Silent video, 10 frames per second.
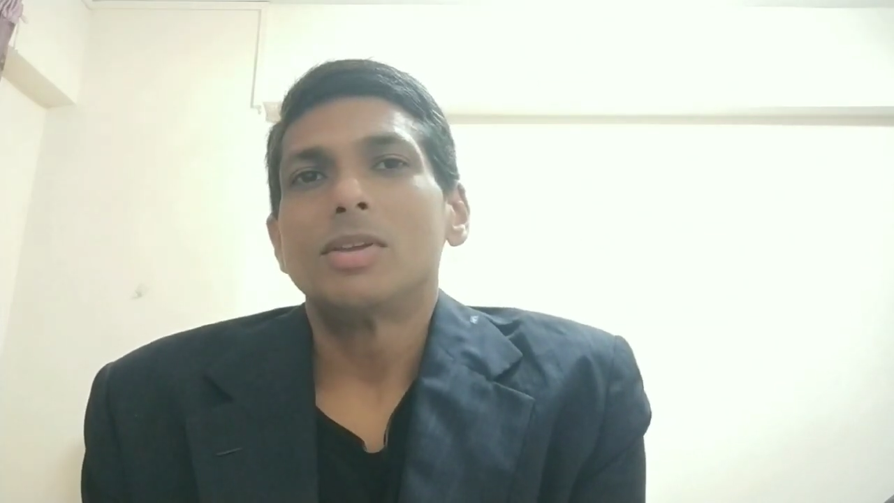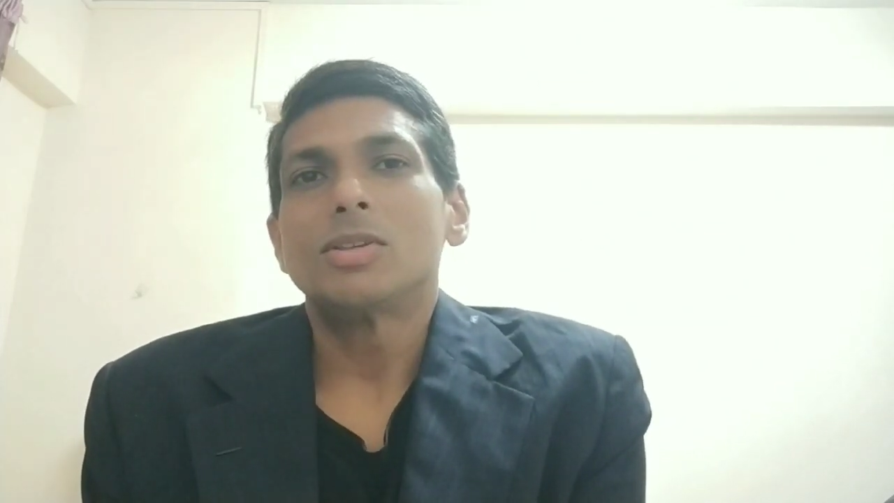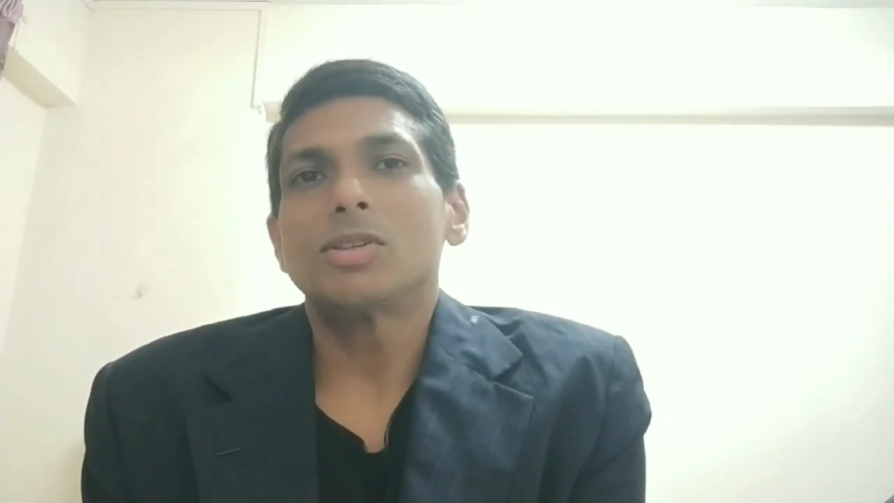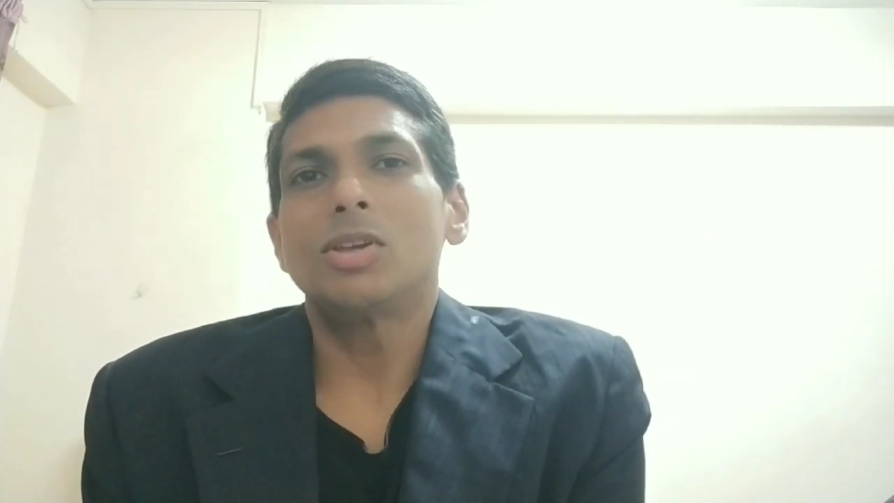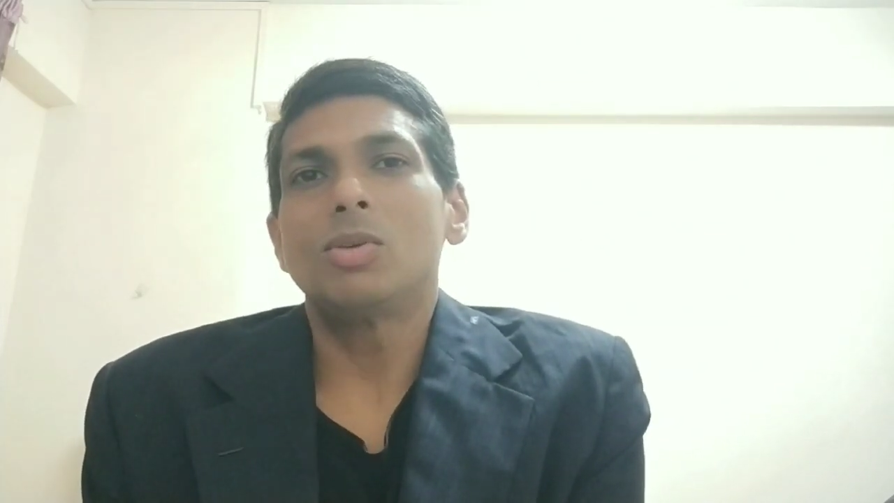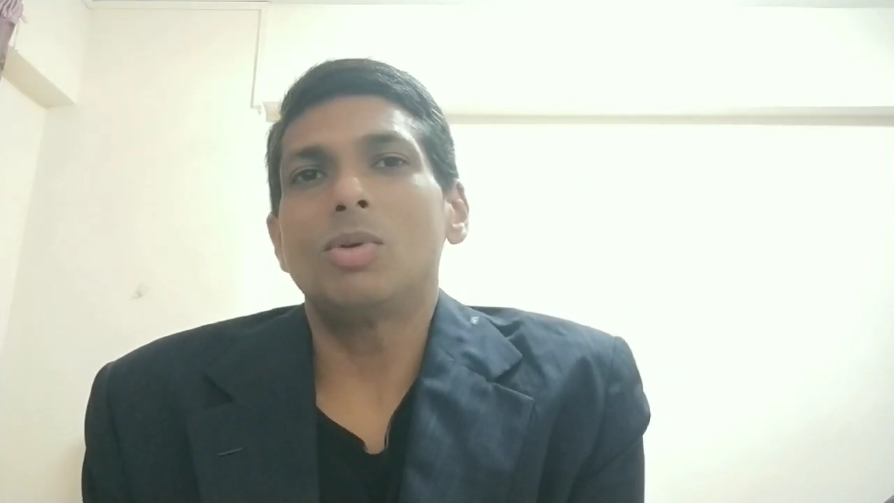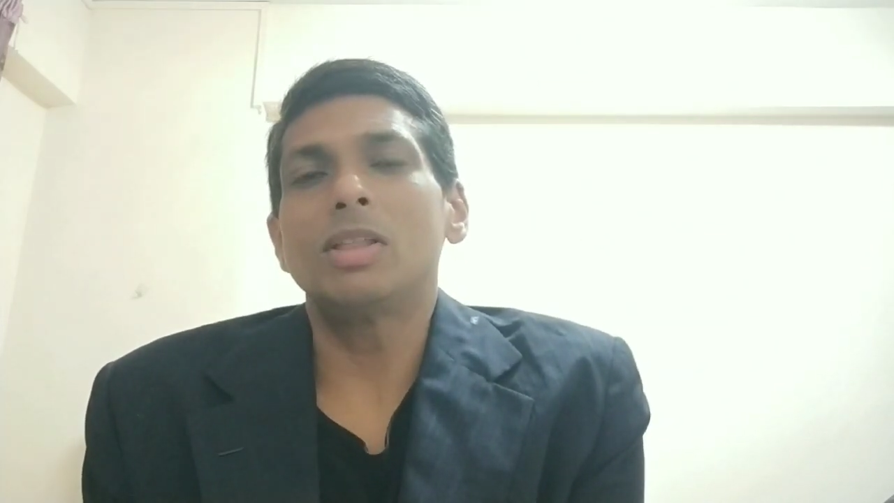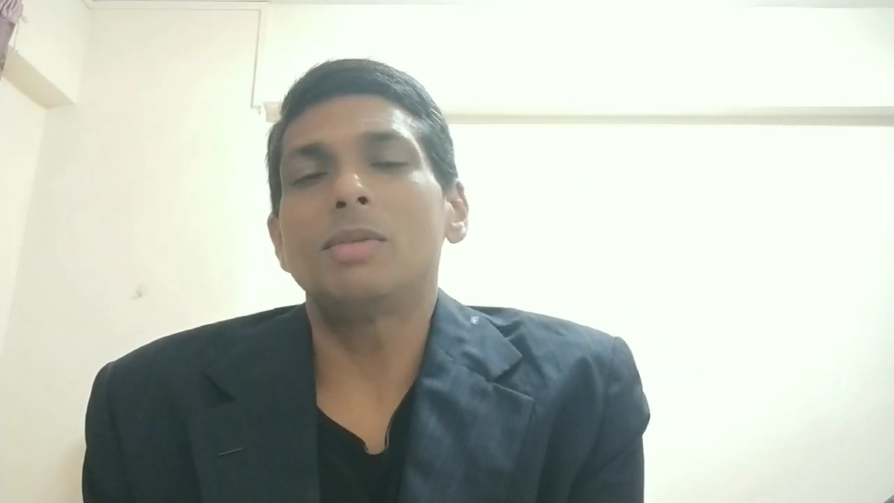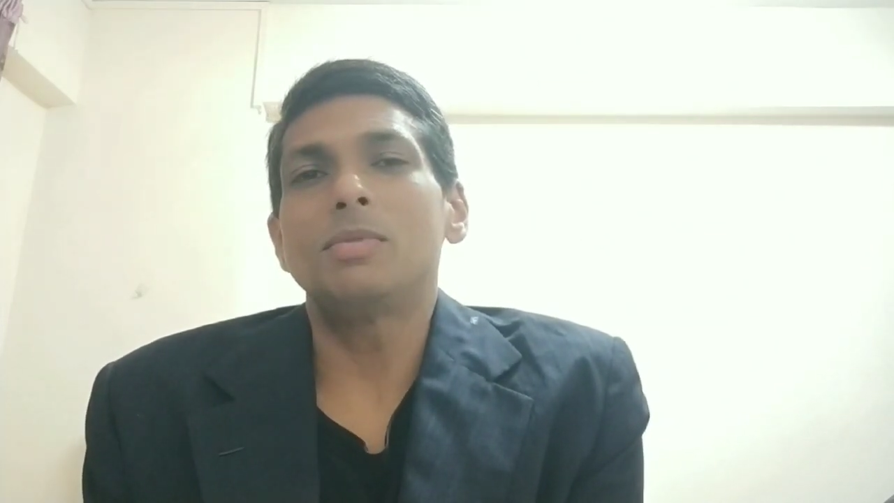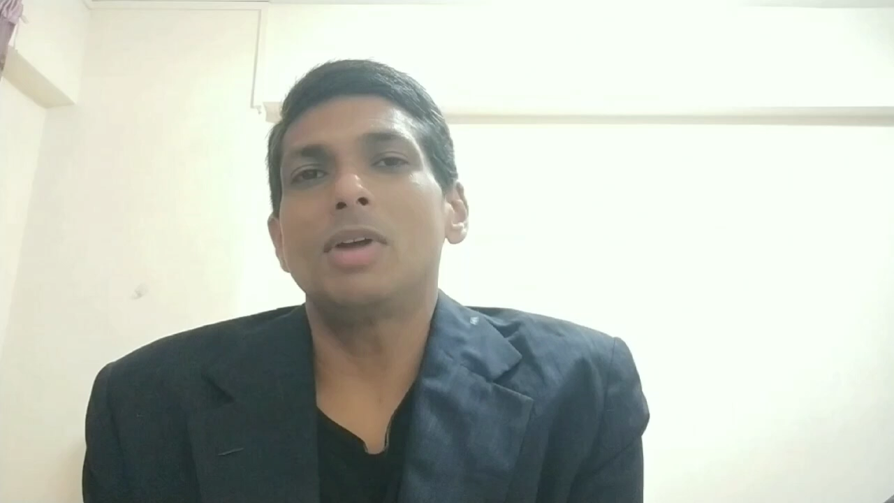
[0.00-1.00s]
So you
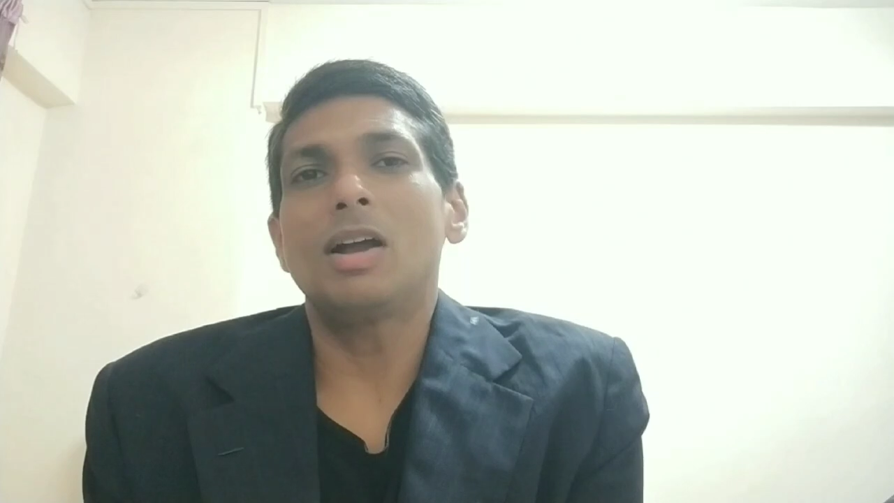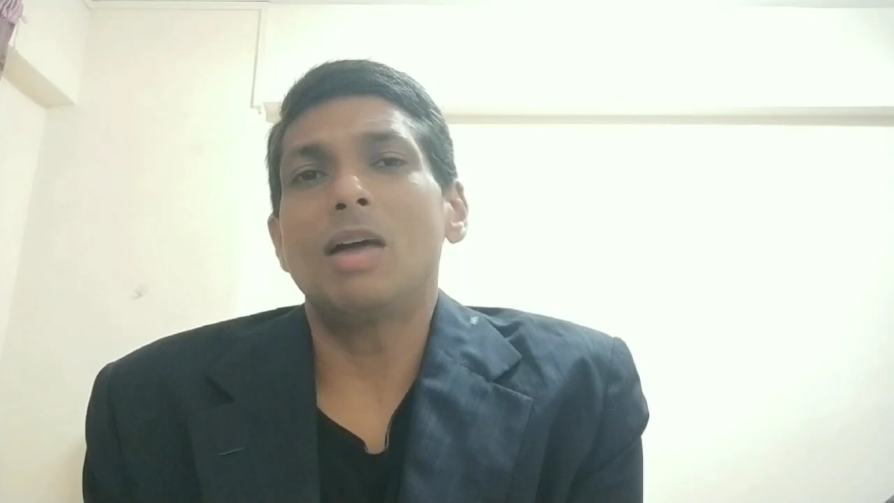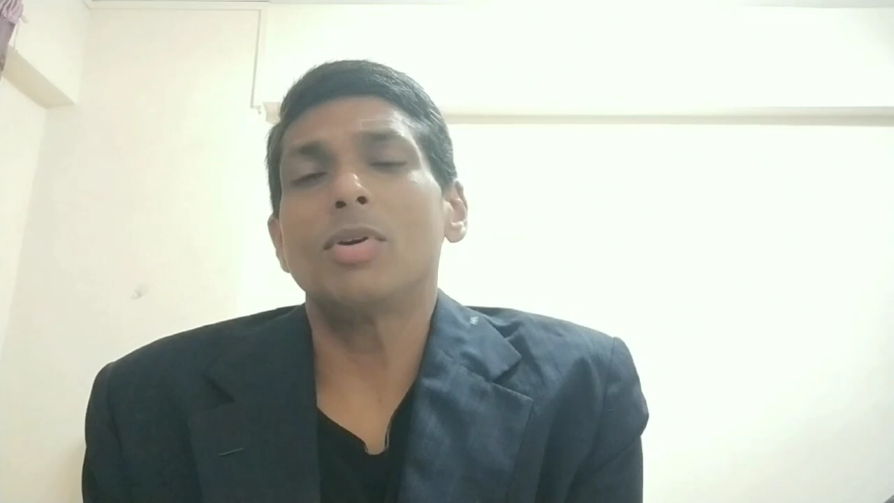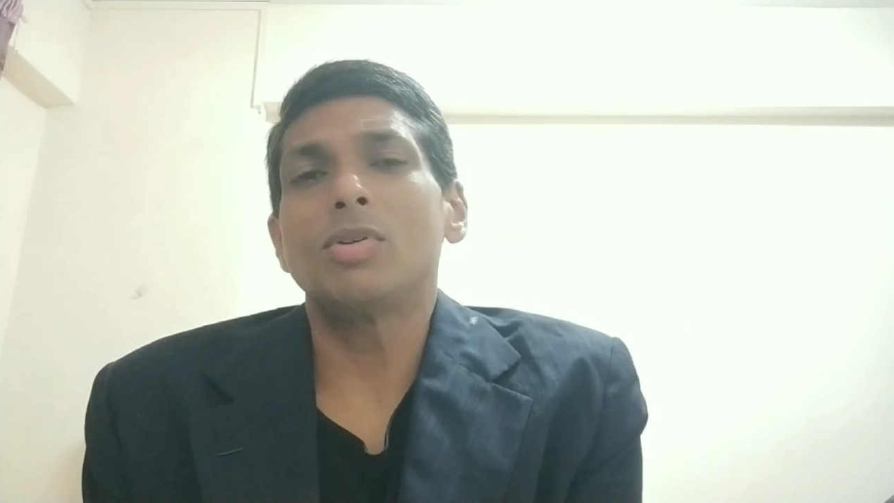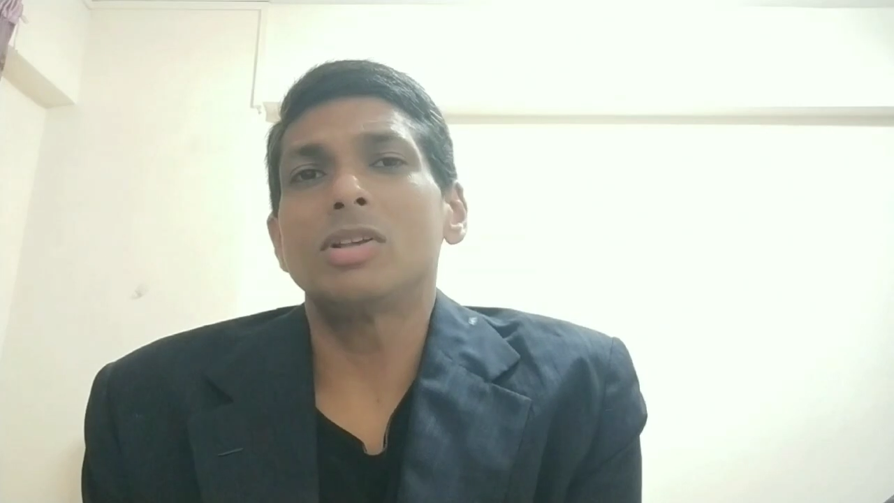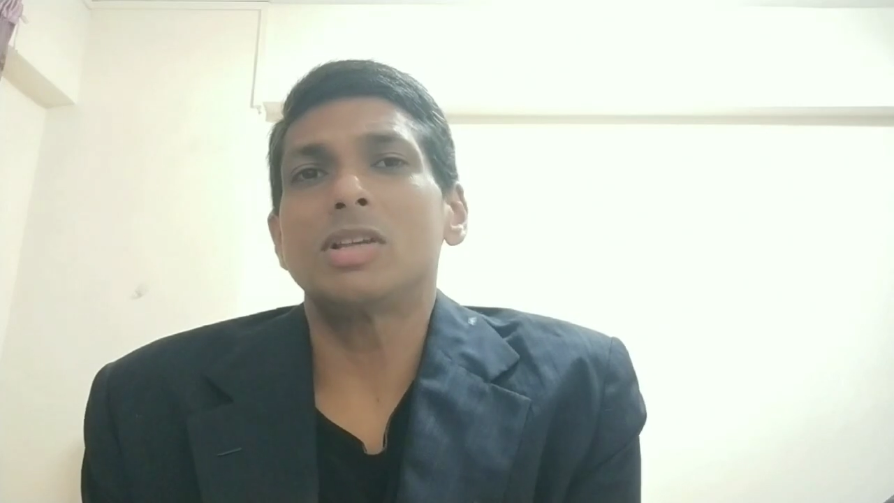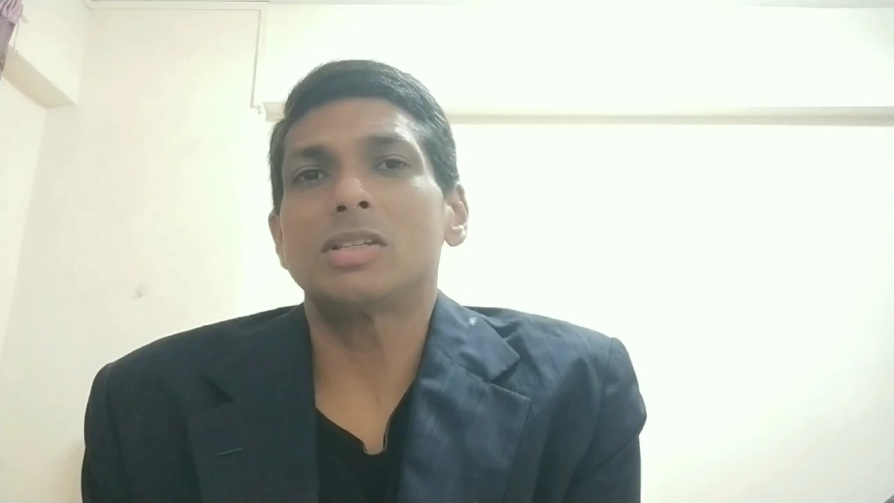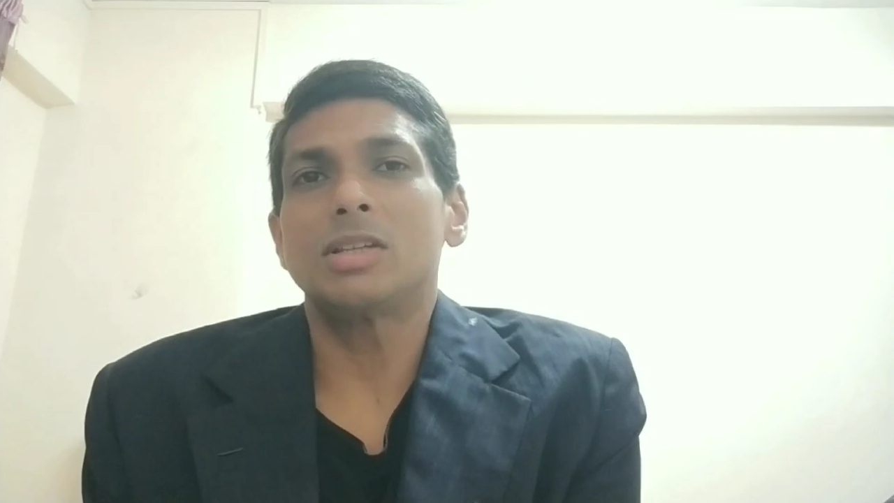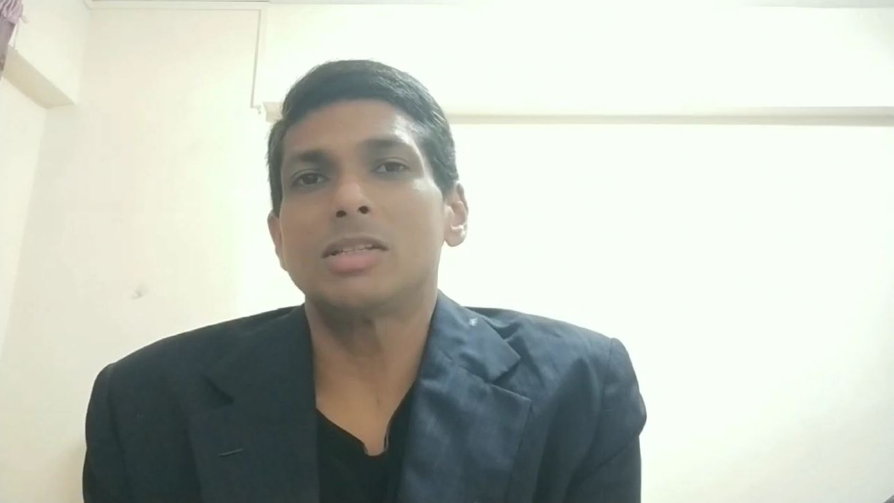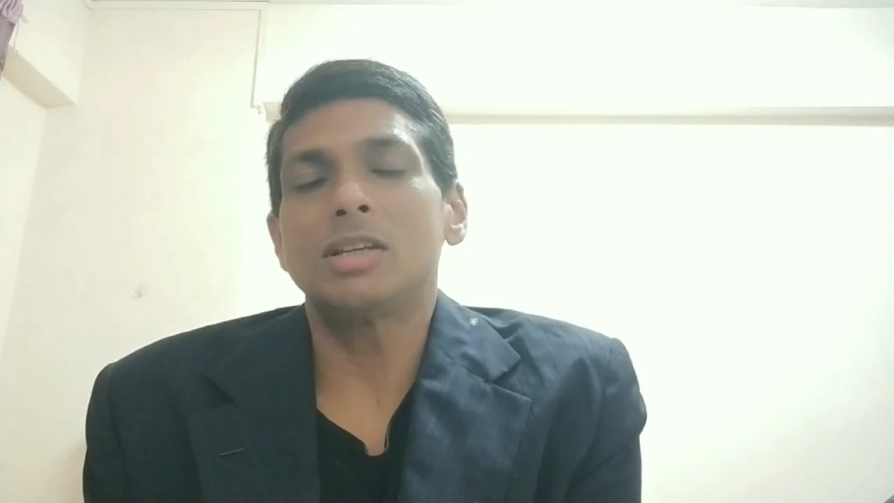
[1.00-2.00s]
want to come across as
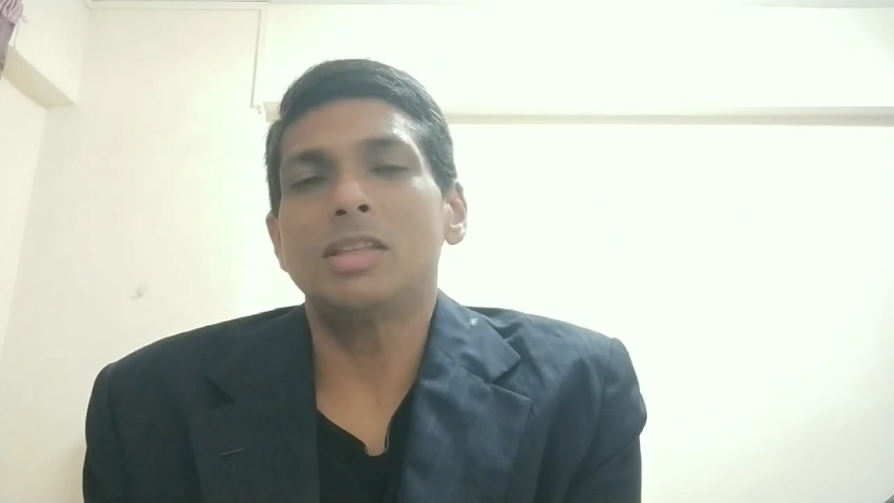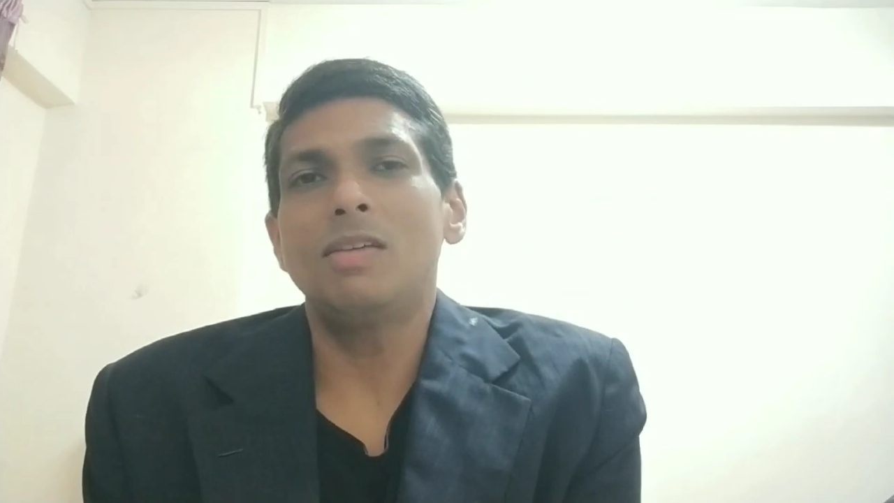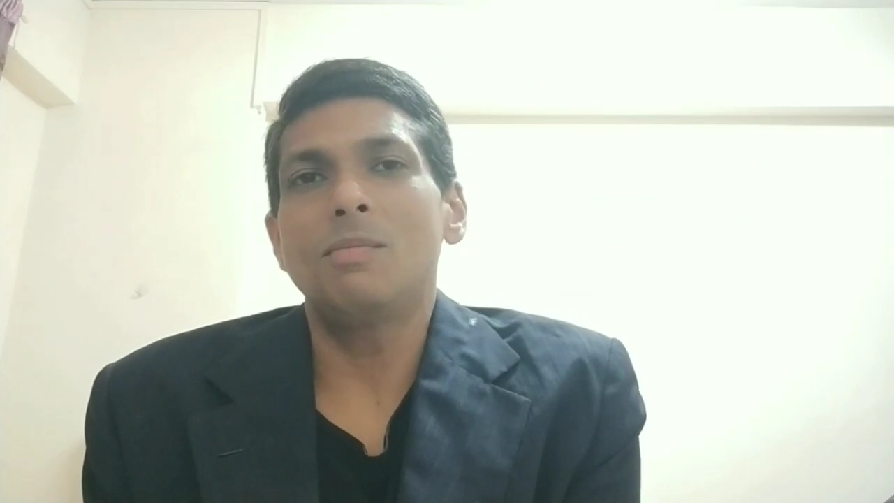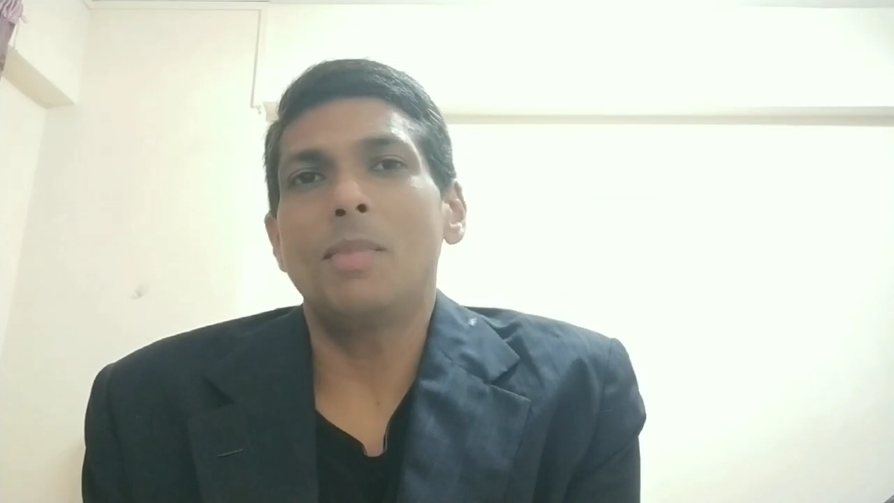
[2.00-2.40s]
assertive,